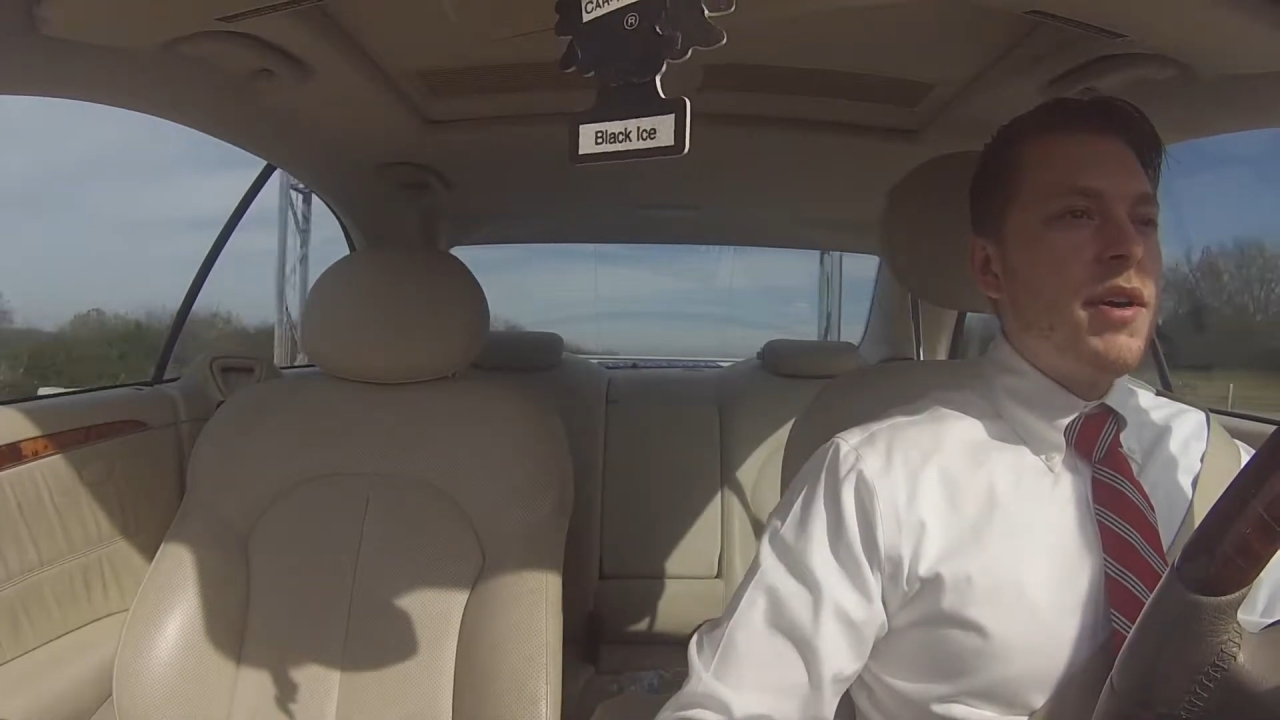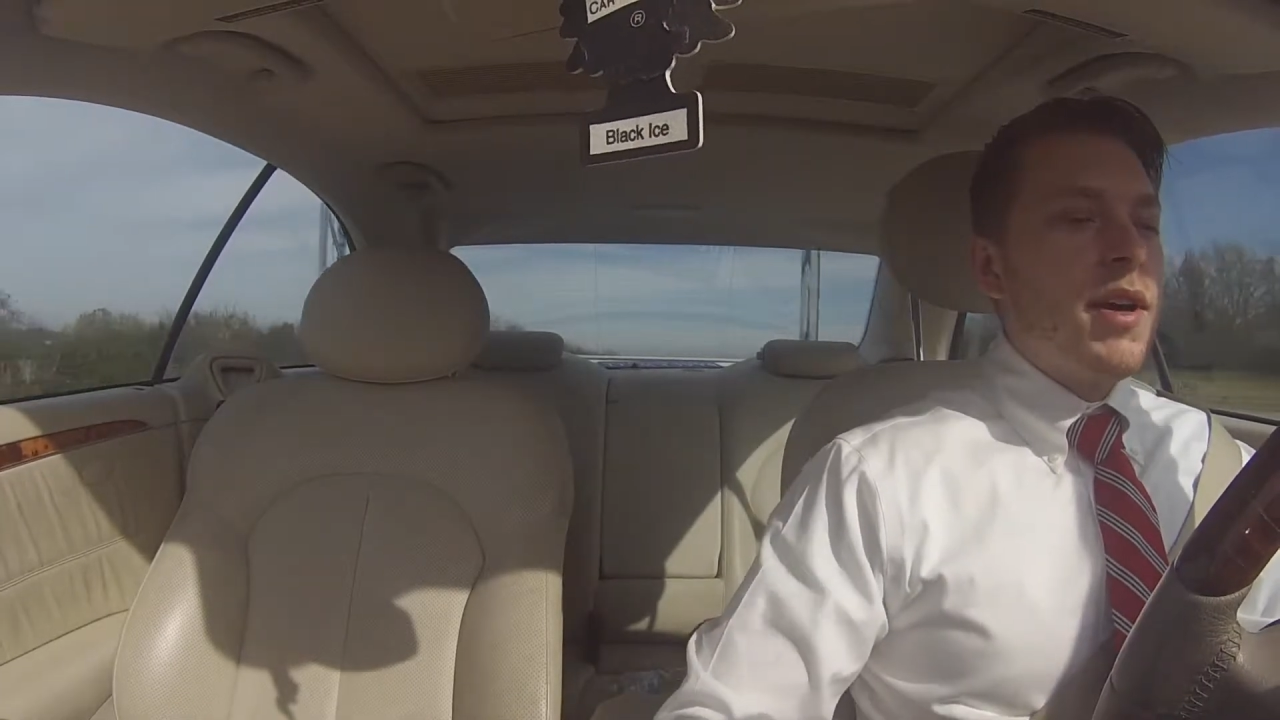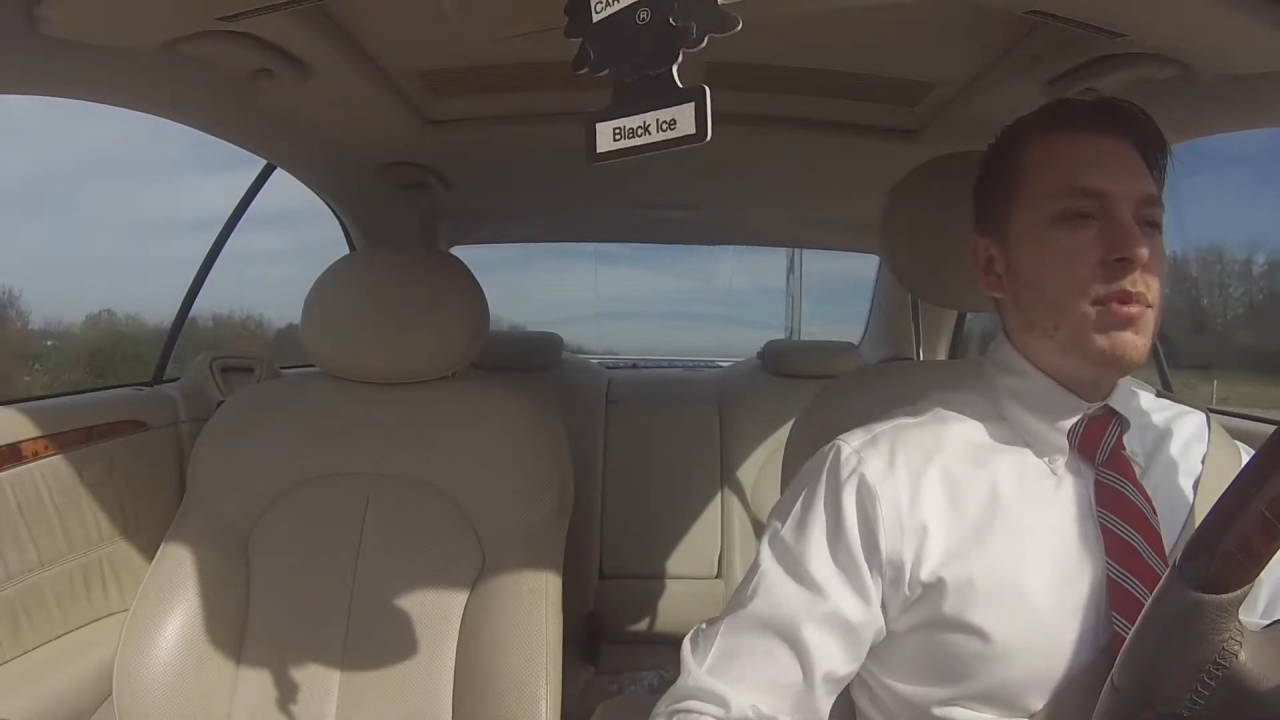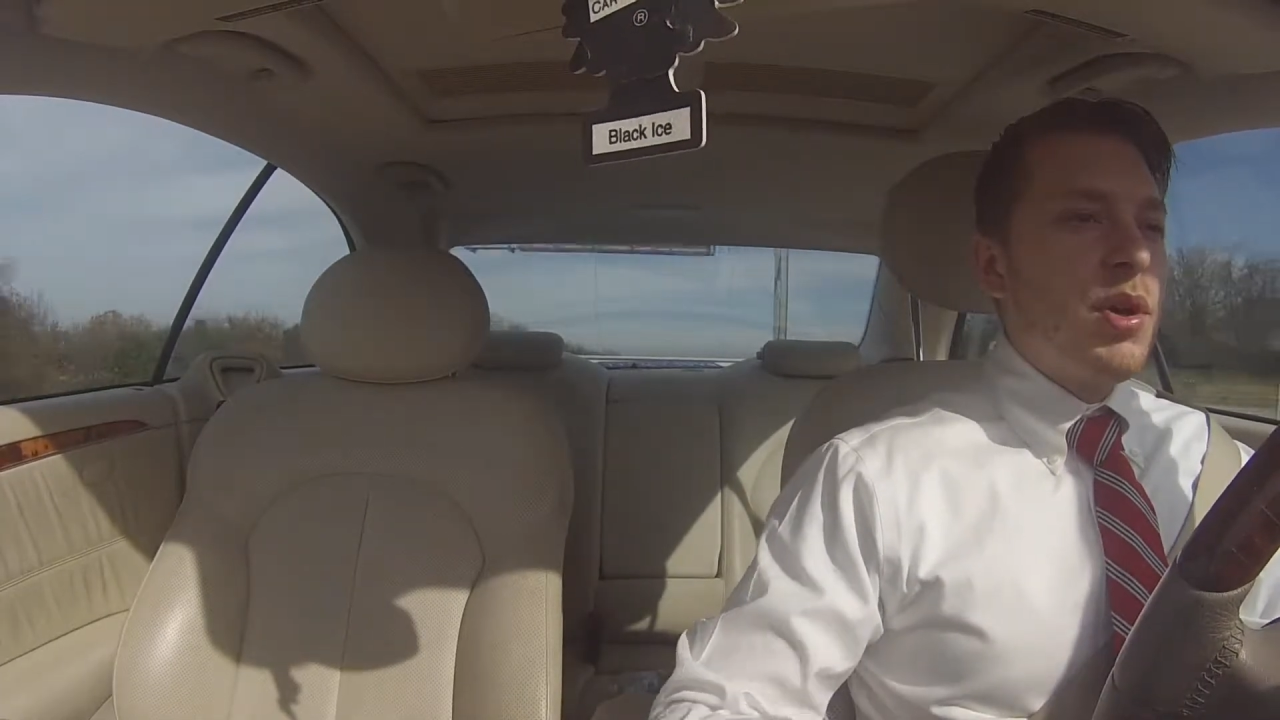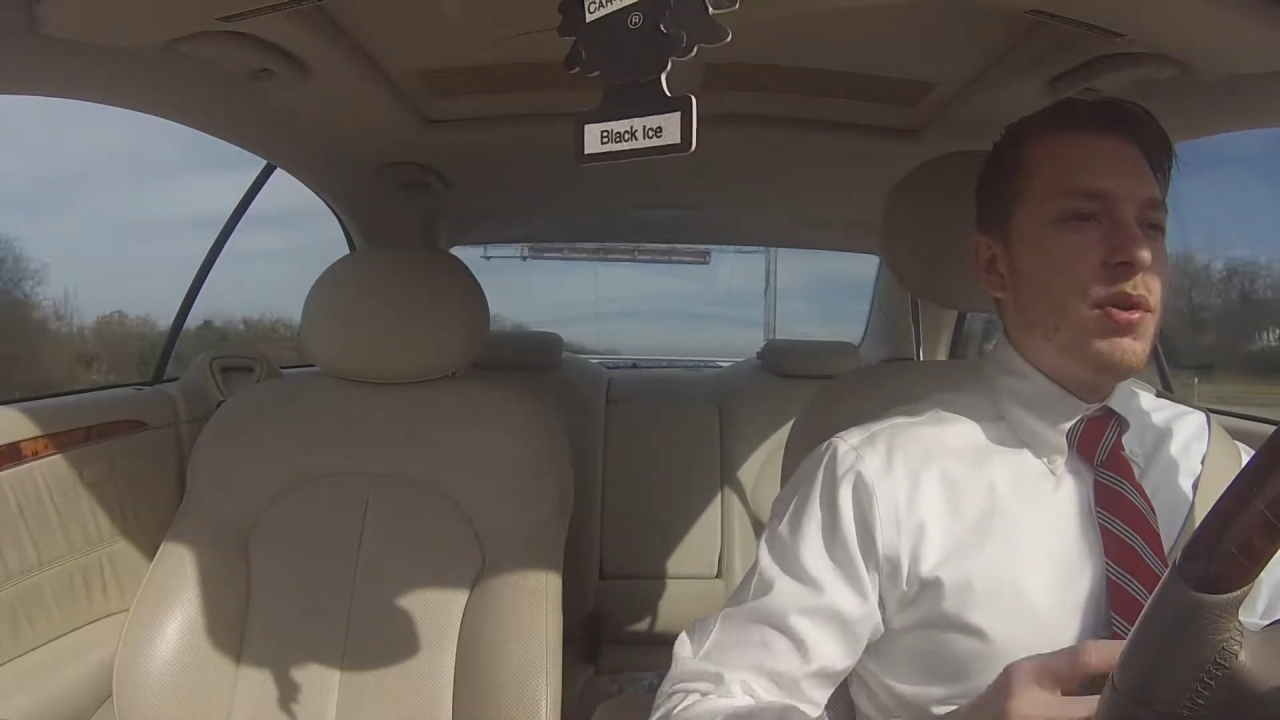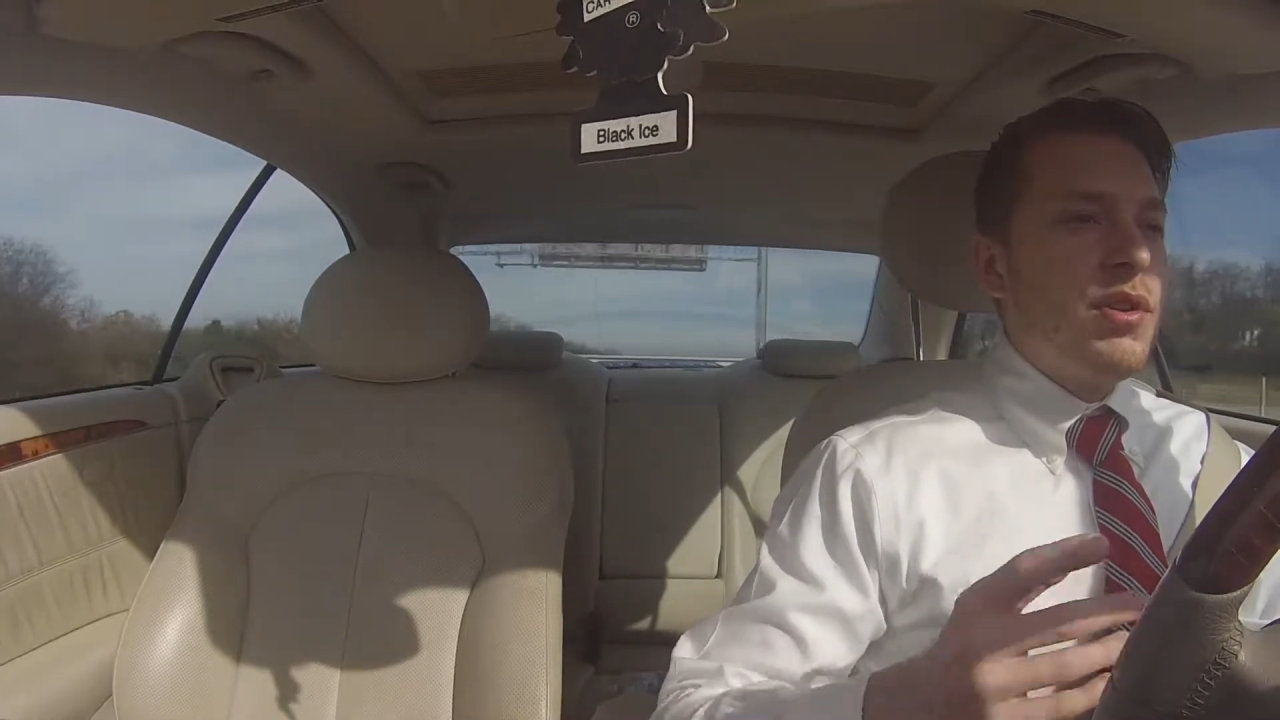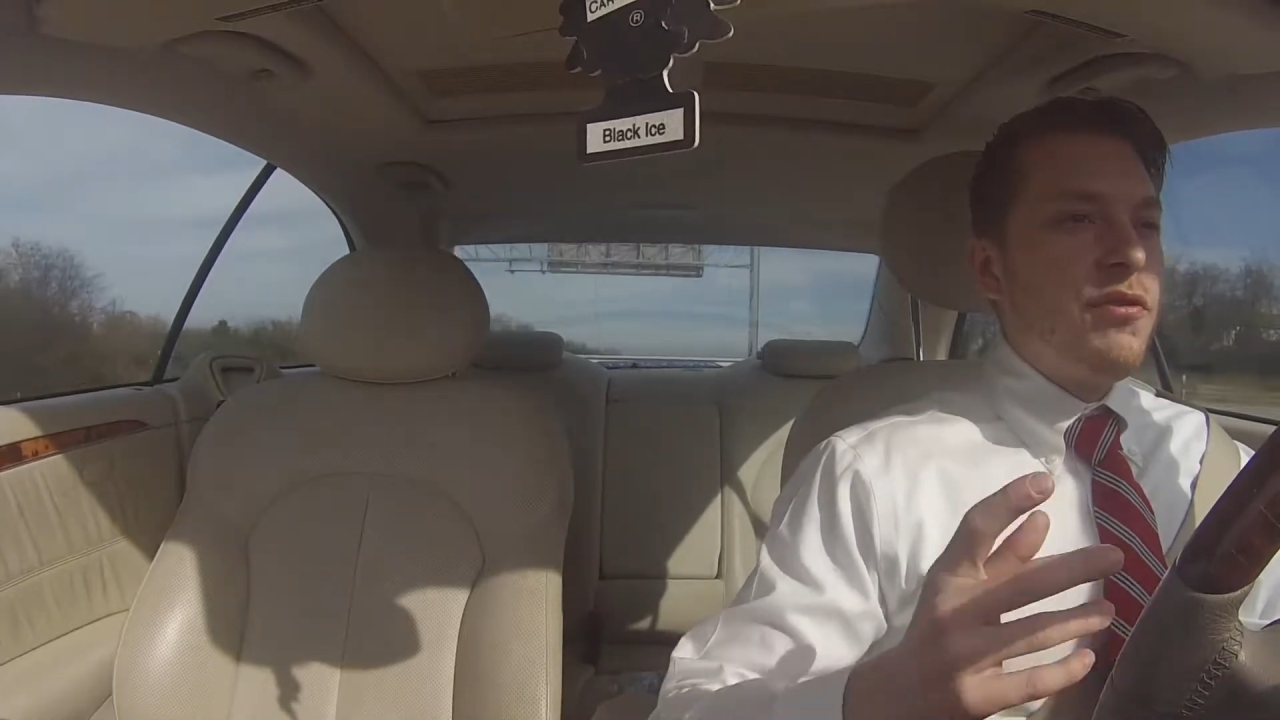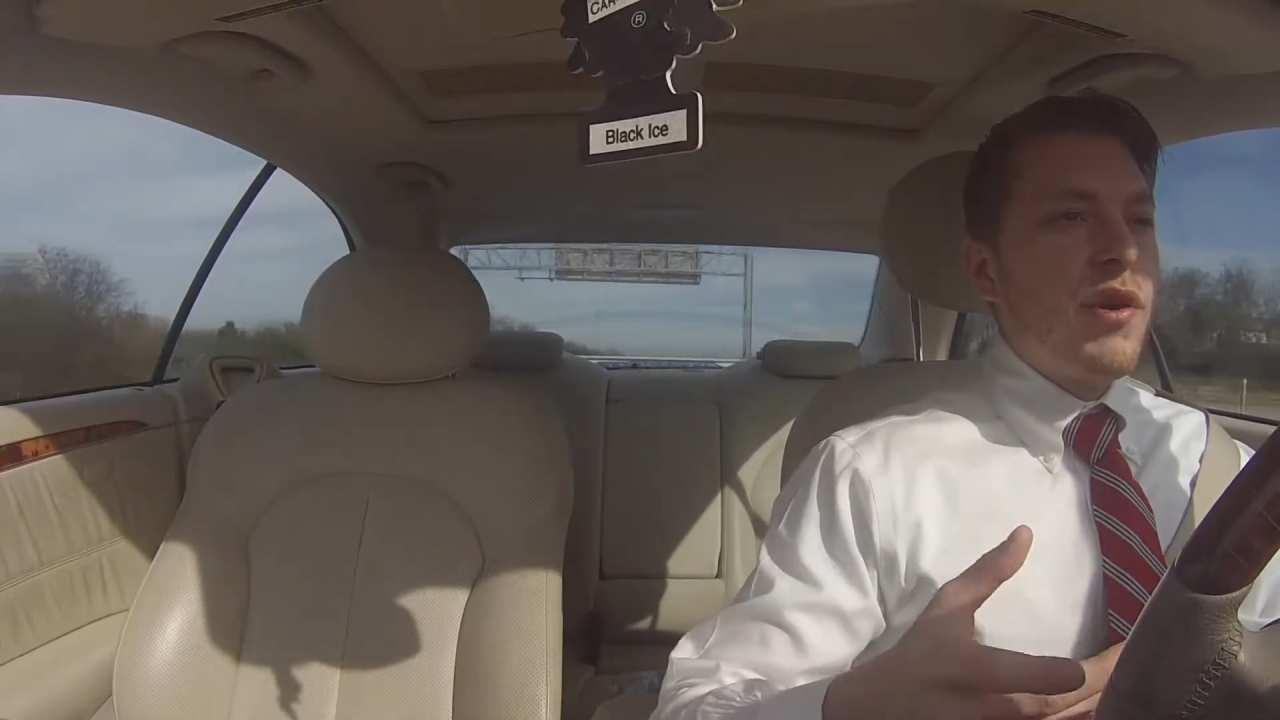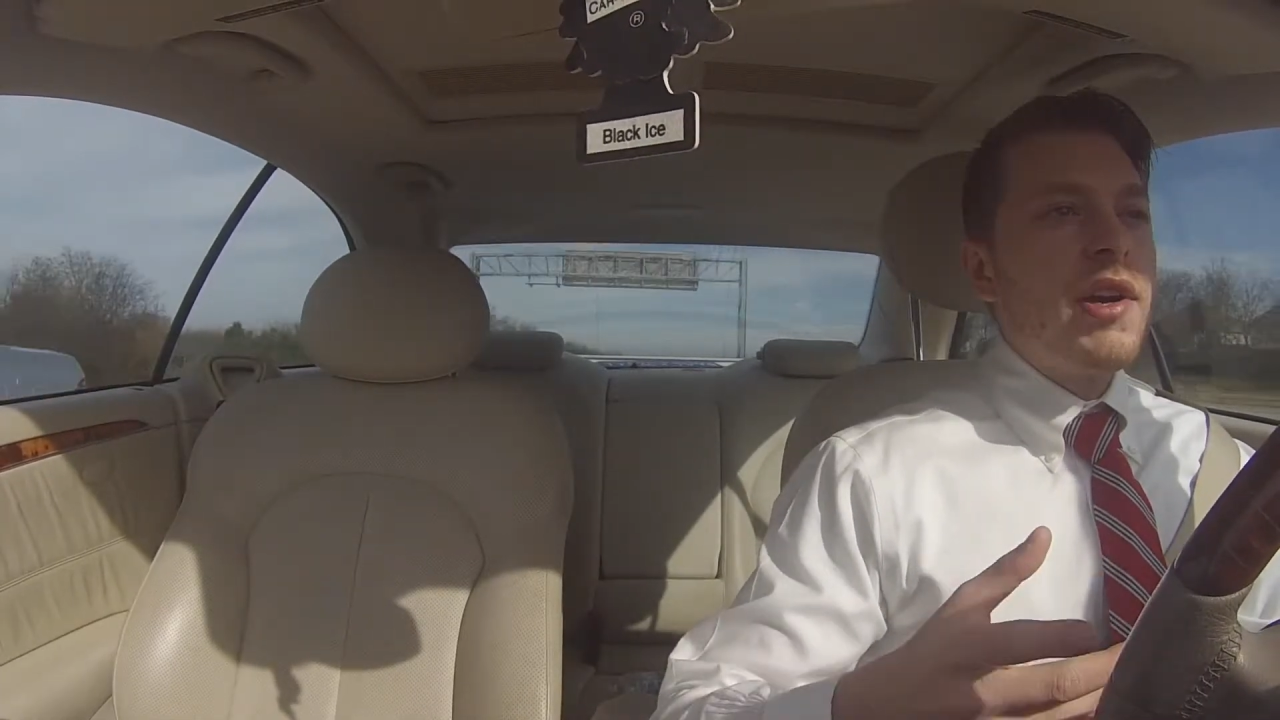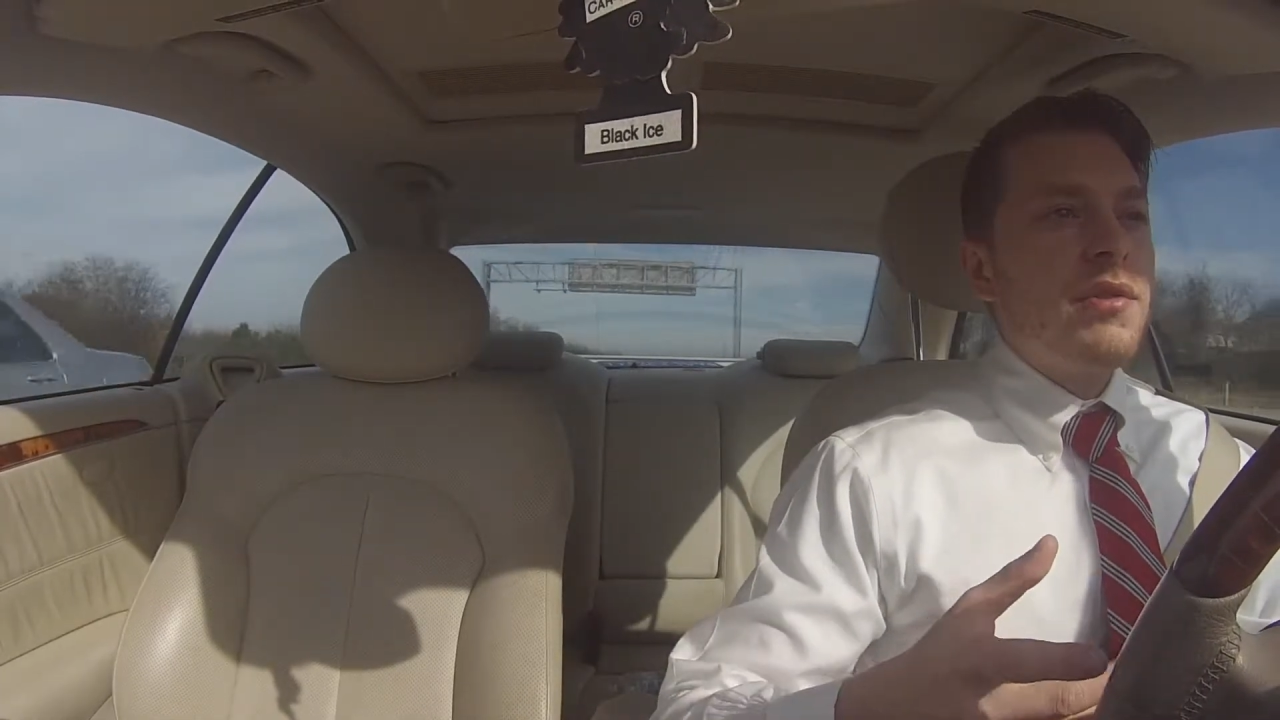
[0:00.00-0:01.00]
I'm going to
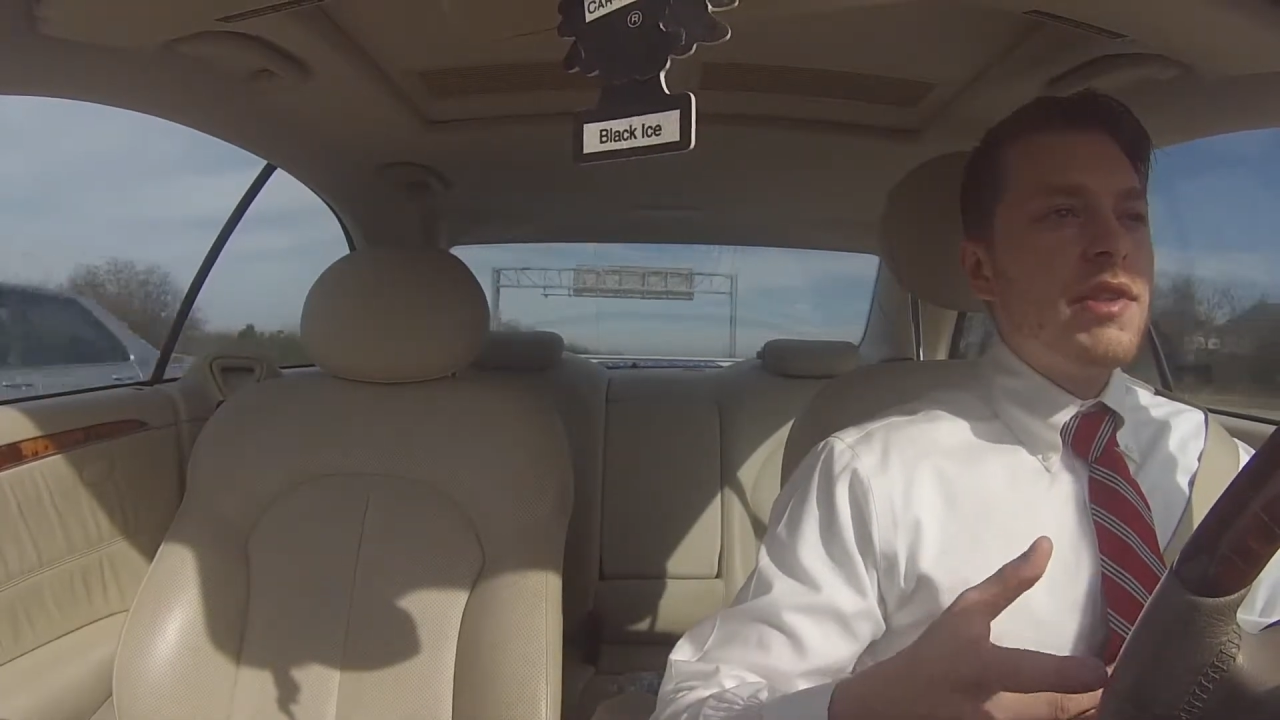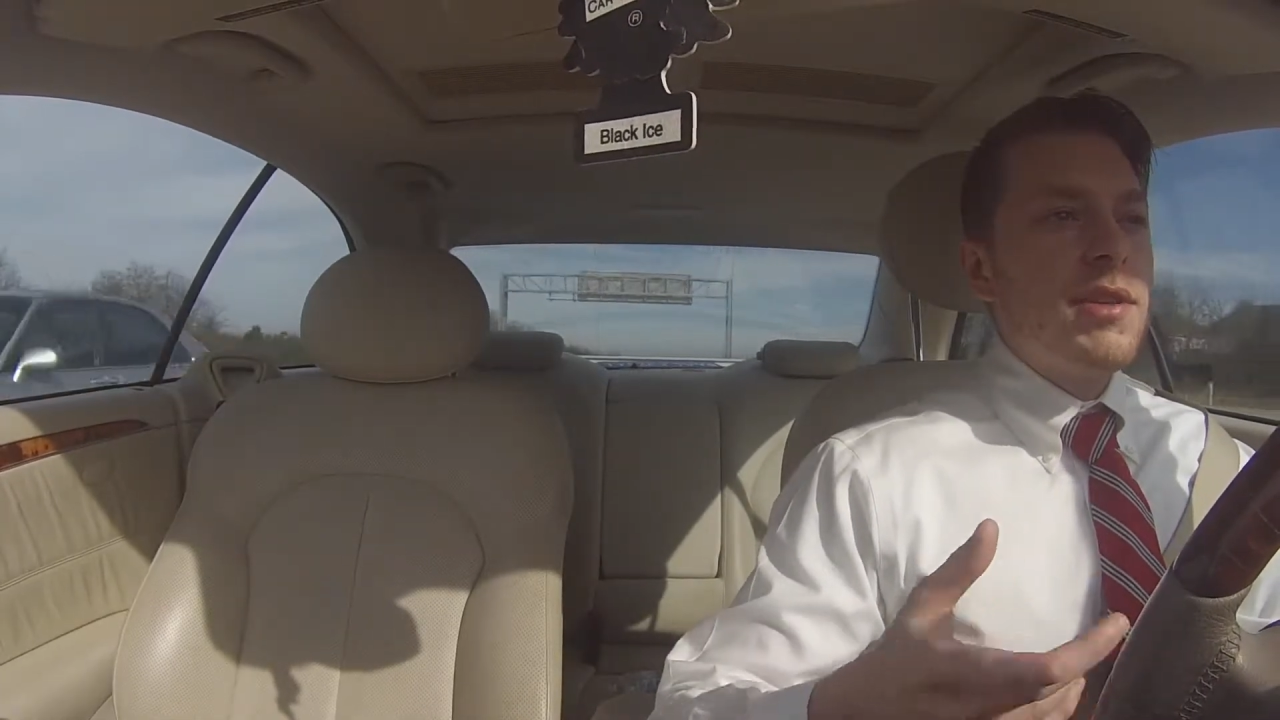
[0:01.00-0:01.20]
Franklin